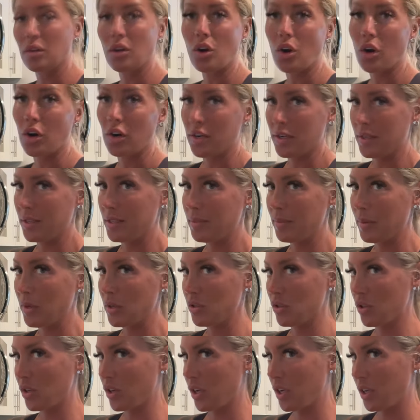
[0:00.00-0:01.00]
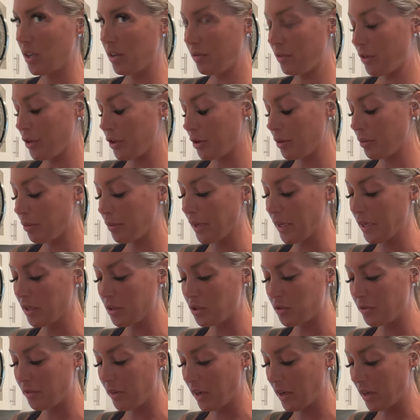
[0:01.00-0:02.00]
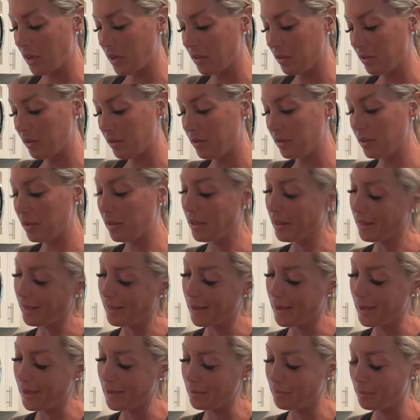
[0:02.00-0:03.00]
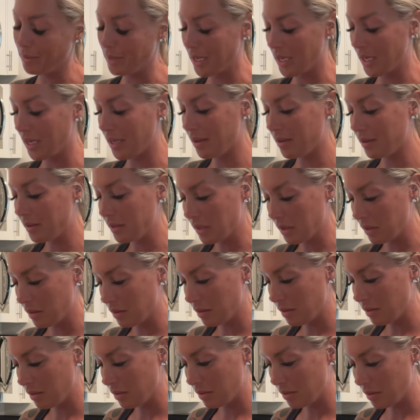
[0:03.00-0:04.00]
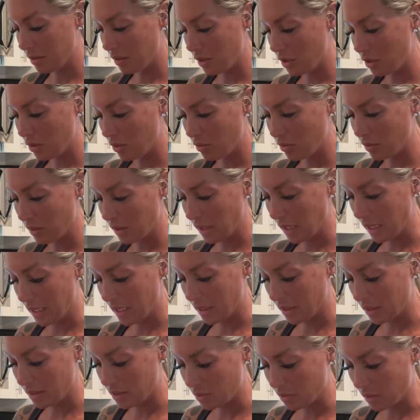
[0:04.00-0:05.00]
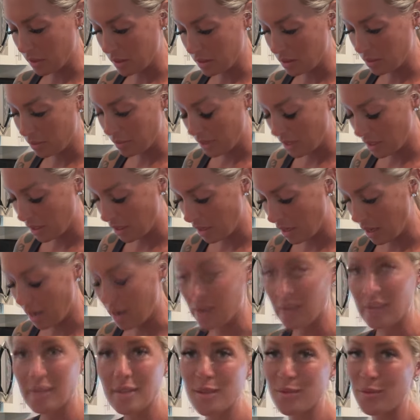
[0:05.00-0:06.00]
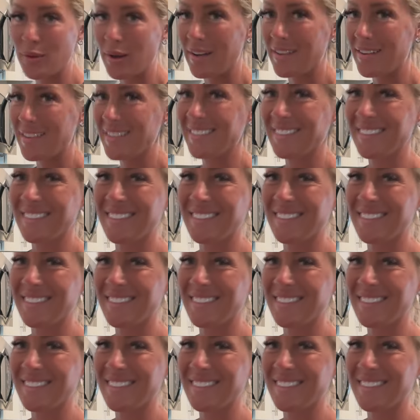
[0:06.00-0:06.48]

Already smells good. If you're a ranch fan like me, you would like this recipe as well.